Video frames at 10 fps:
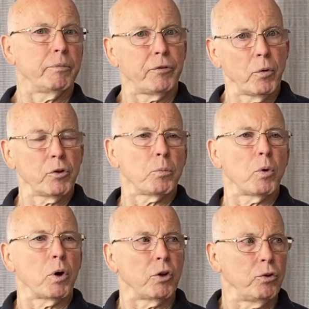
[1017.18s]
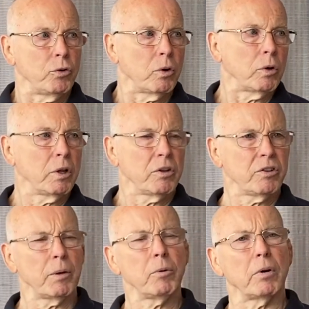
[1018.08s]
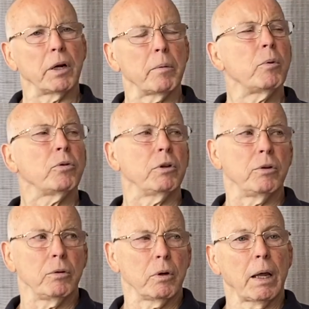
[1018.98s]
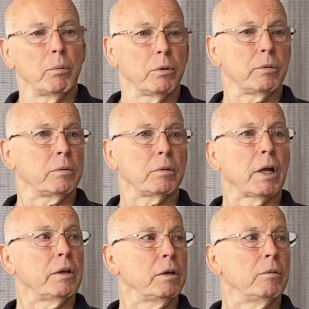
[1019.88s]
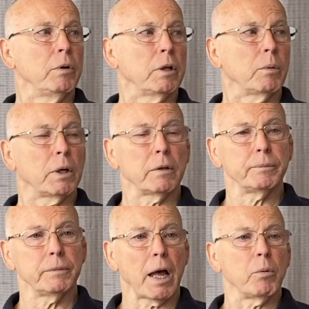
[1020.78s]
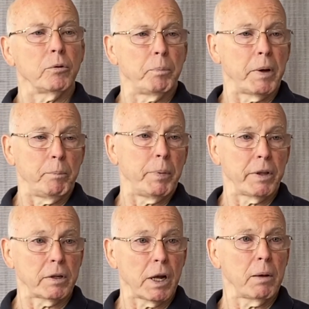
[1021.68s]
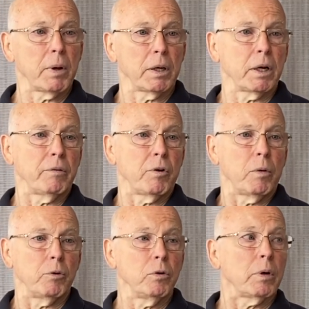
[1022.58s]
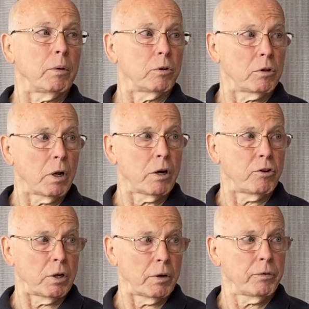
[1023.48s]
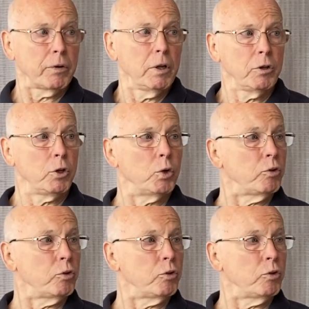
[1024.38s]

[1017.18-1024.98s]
focus more on judo, some karate, mostly judo. I did really well. But by the time I got involved with judo, I was large enough to do